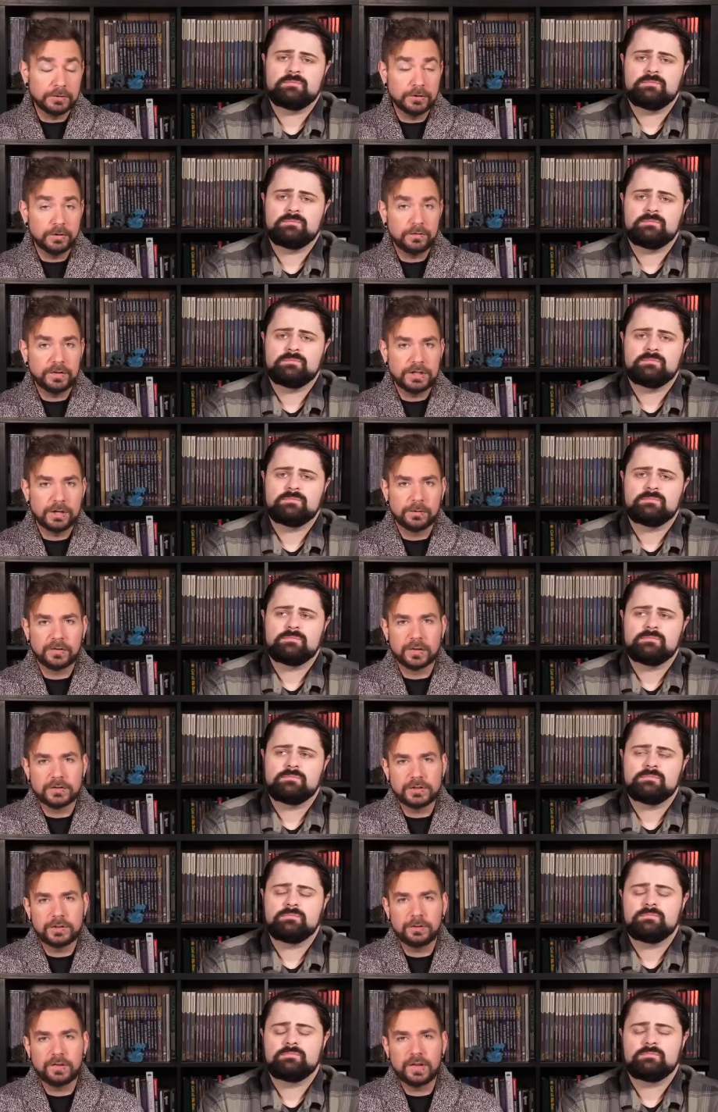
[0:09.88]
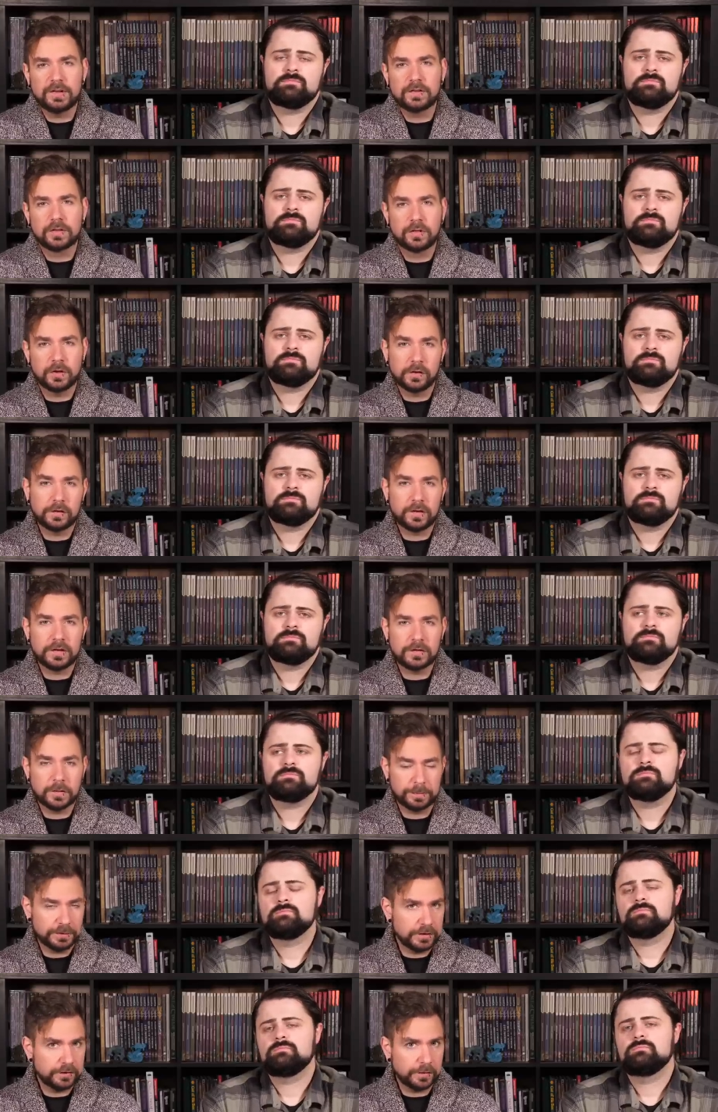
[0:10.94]
Speaker 1: new videos on Tuesdays and Thursdays,
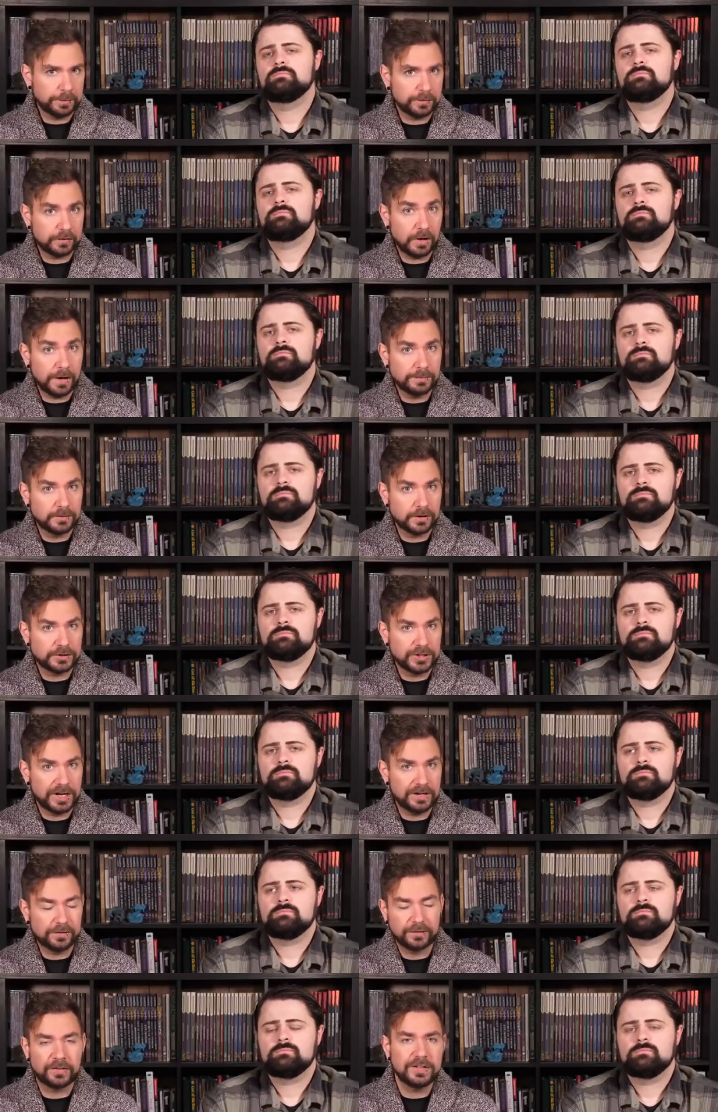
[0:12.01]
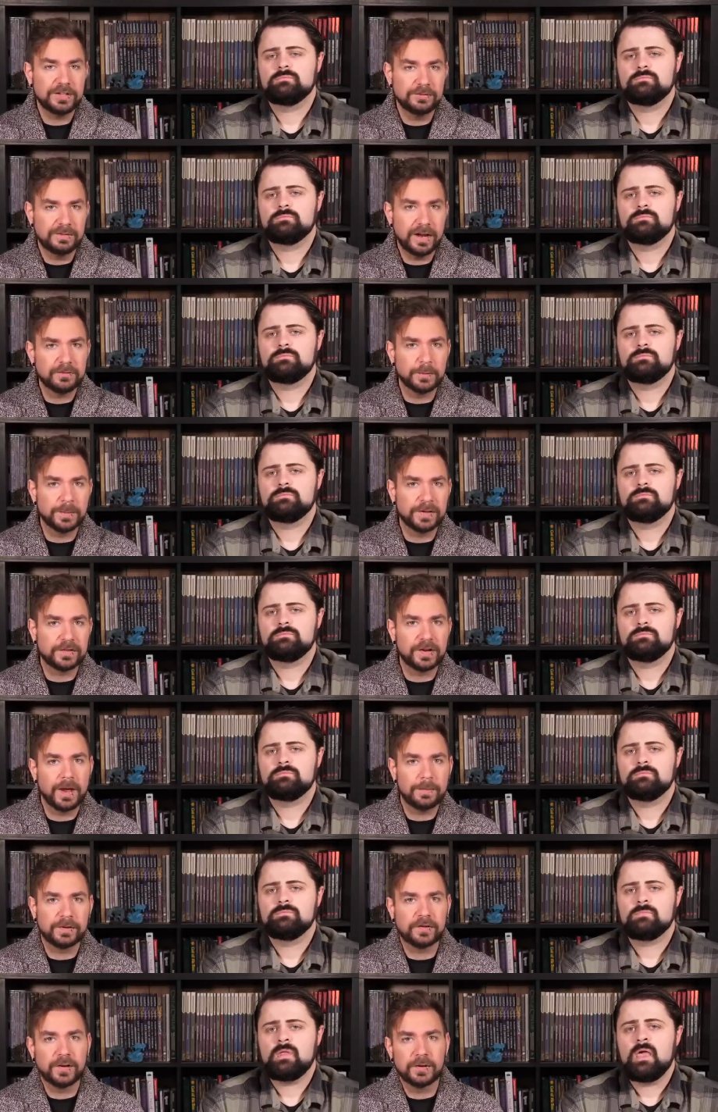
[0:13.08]
so please subscribe to our channel so that you never miss an
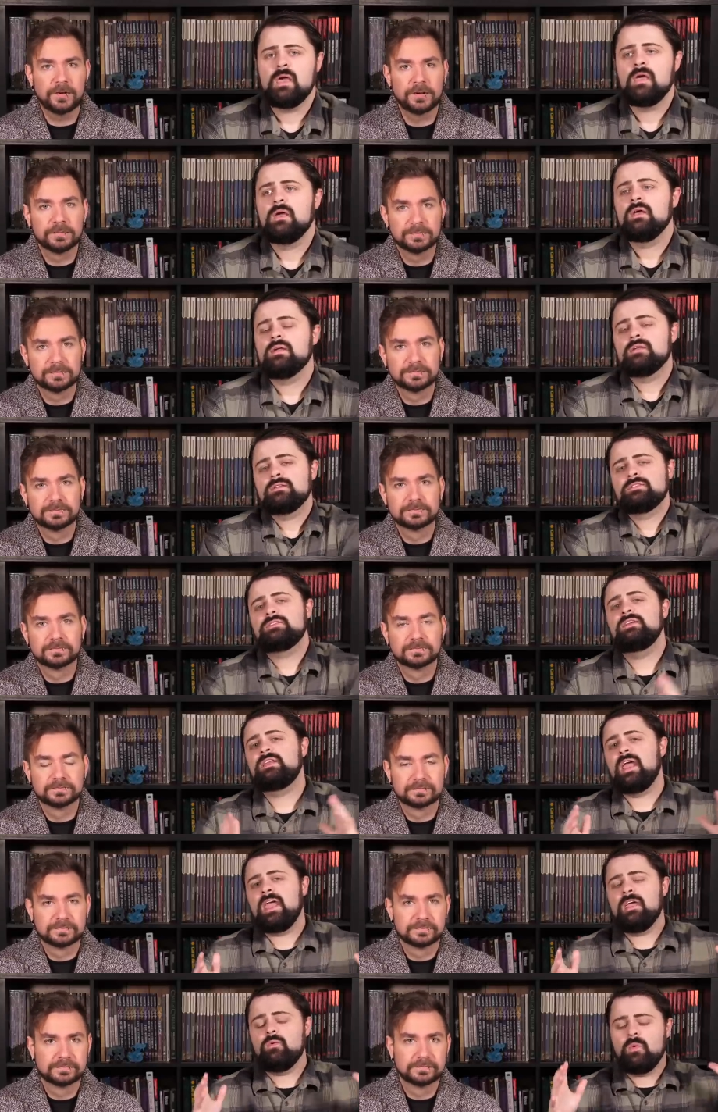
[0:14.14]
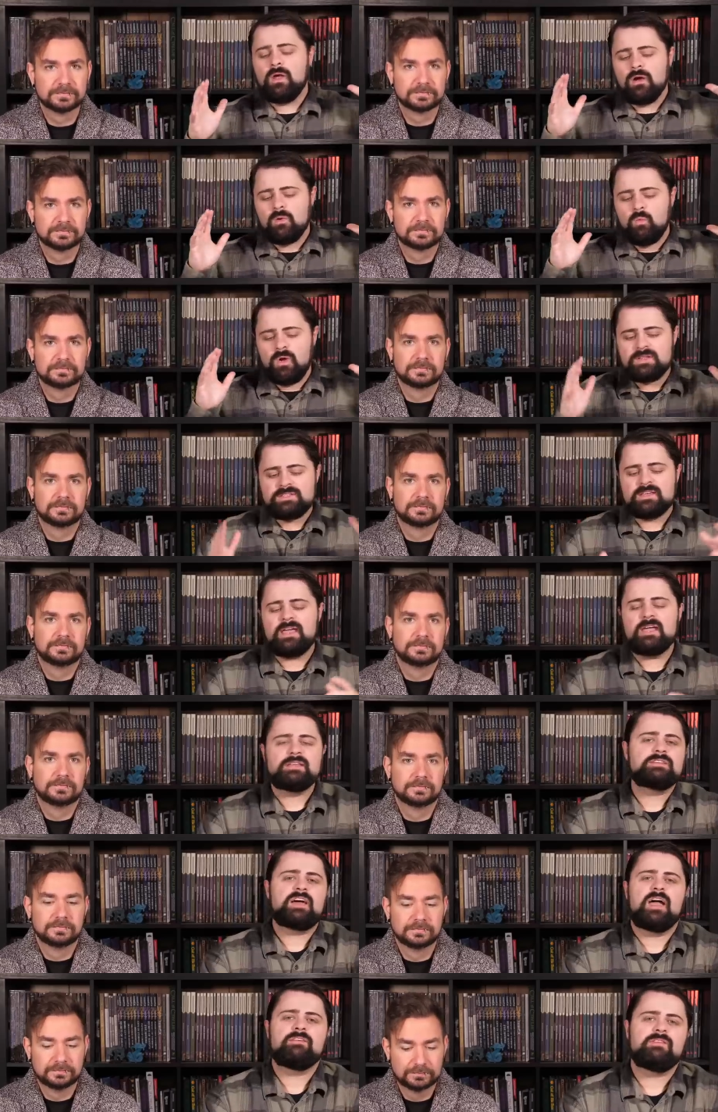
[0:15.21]
episode.
Speaker 2: Today we are once
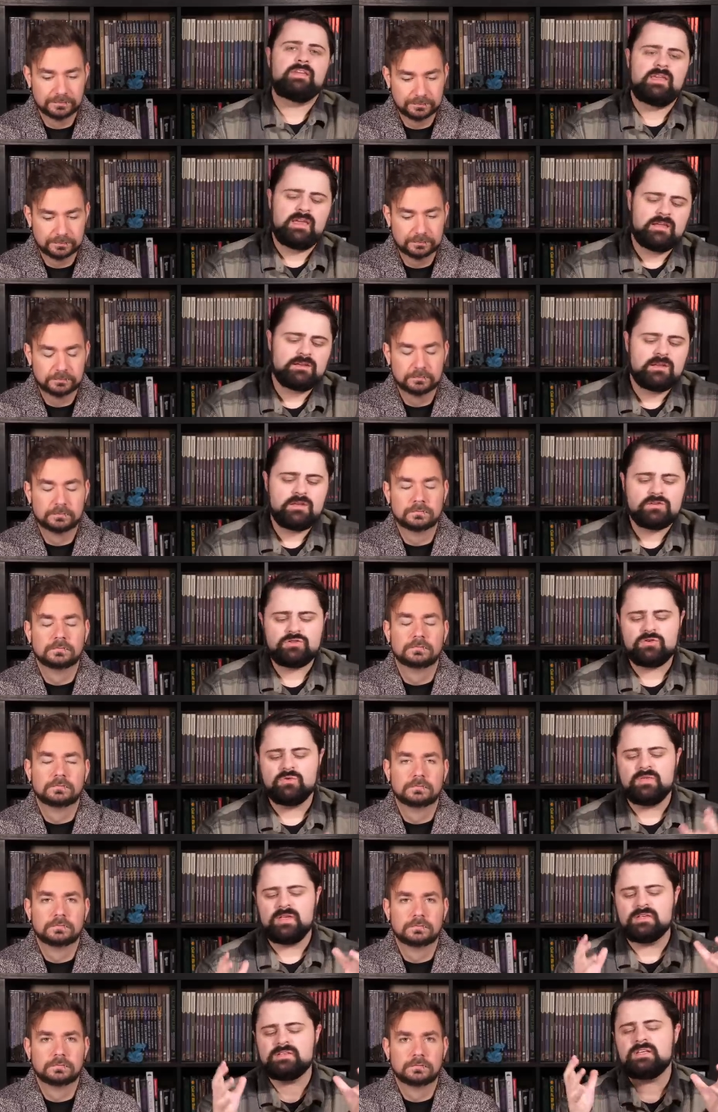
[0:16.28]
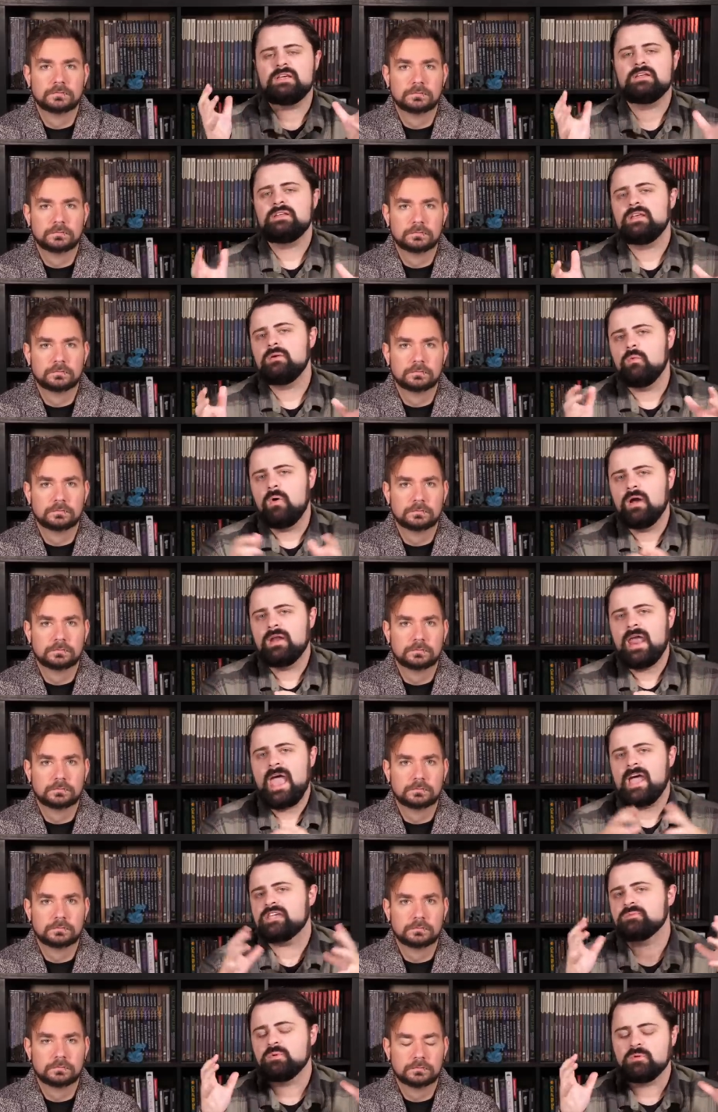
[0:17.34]
again diving into the D&D 1
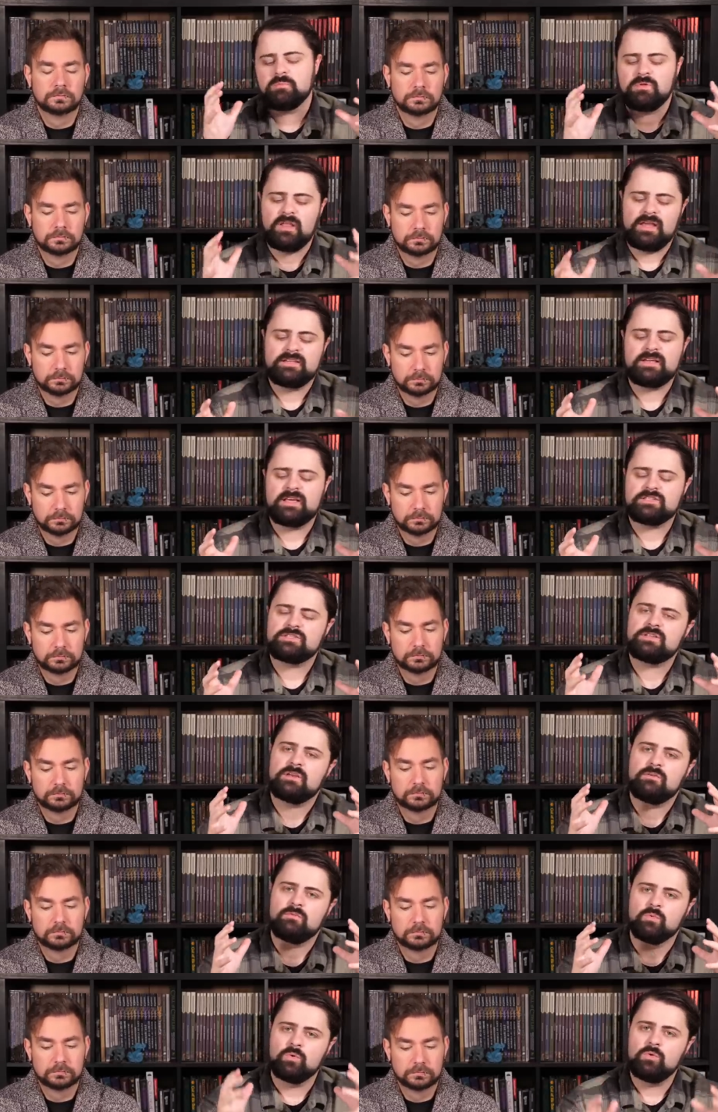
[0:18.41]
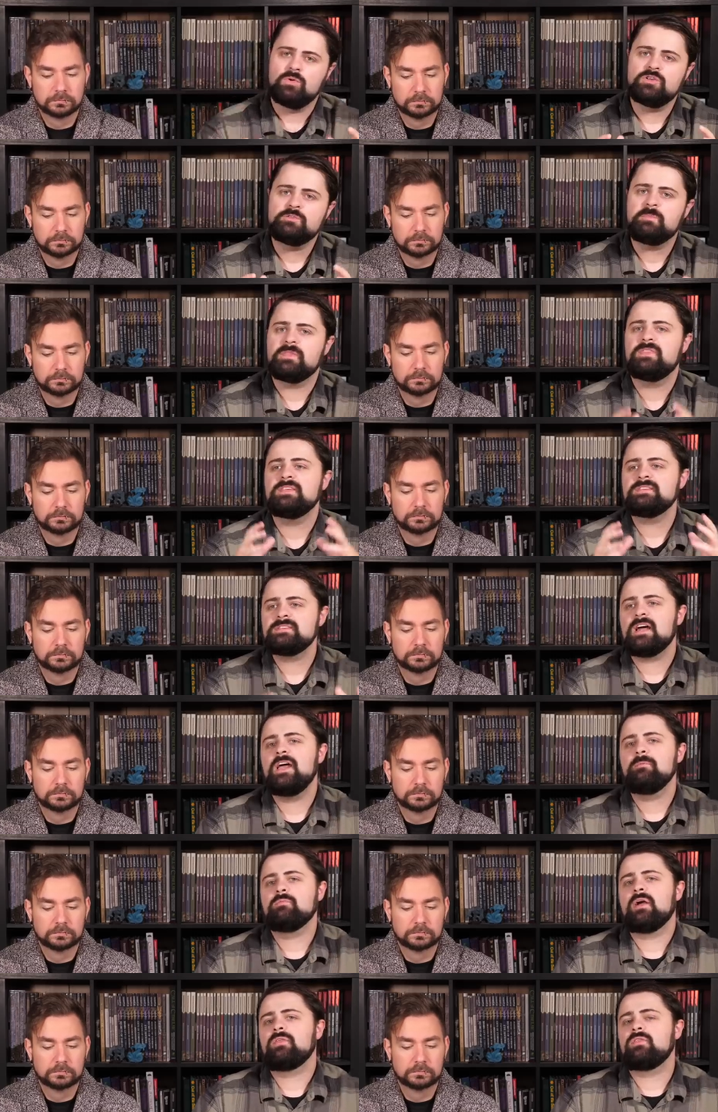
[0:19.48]
expert playtest rules, but this
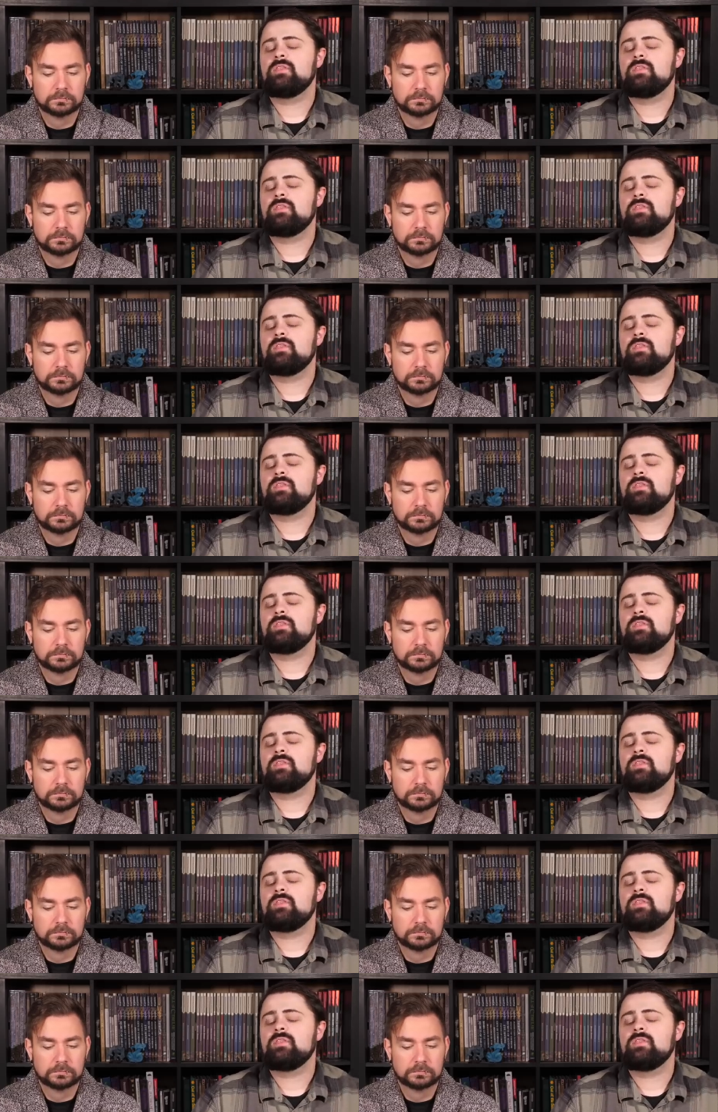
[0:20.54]
time rather